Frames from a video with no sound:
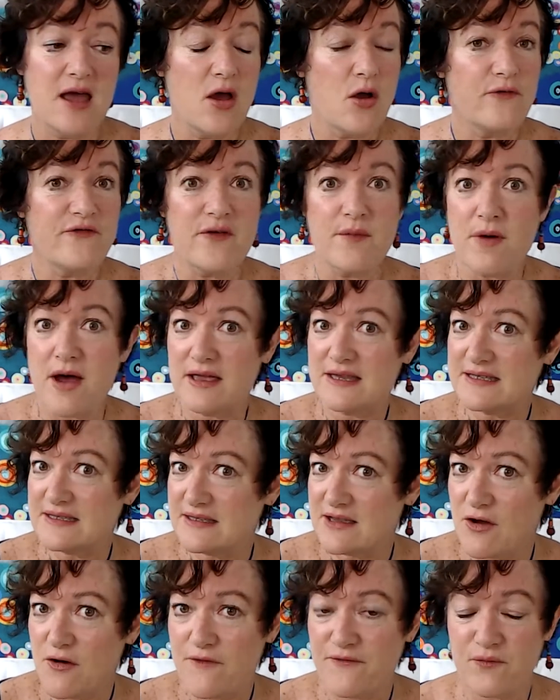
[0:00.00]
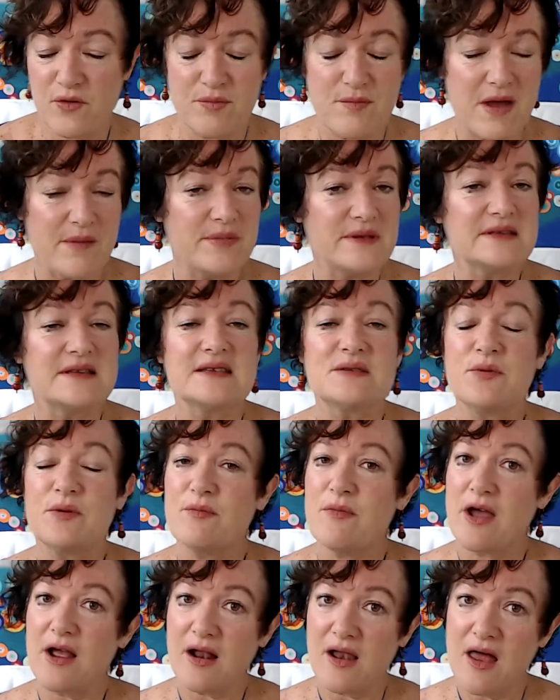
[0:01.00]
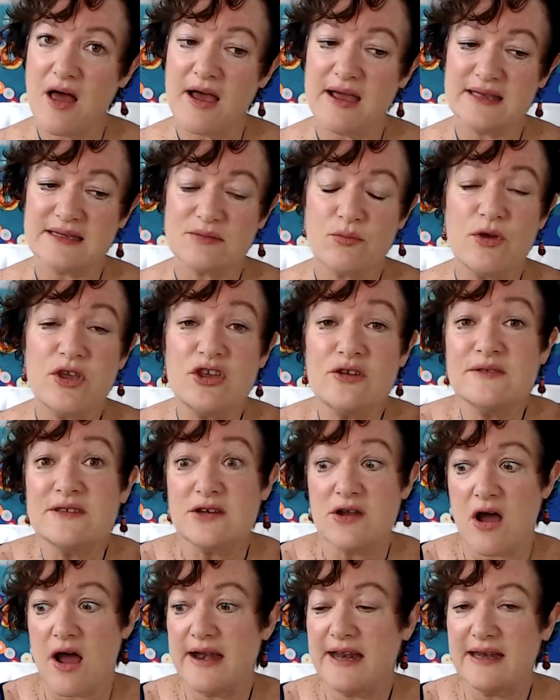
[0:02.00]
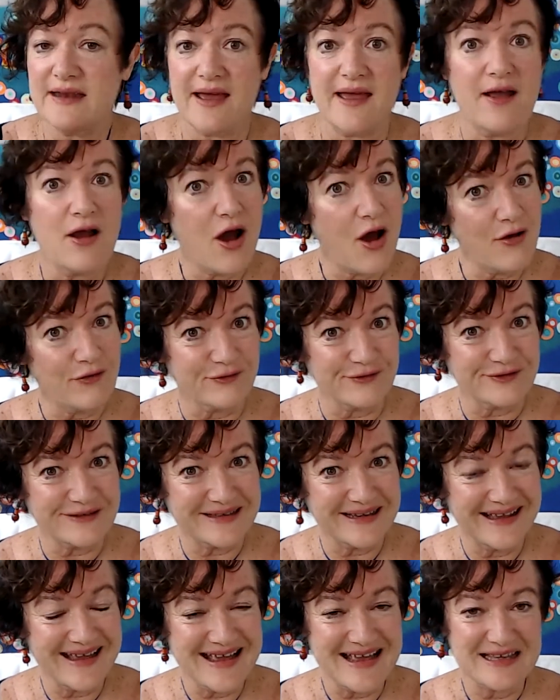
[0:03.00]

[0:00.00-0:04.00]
for myself, with my business, with my clients, we use 90-day goals.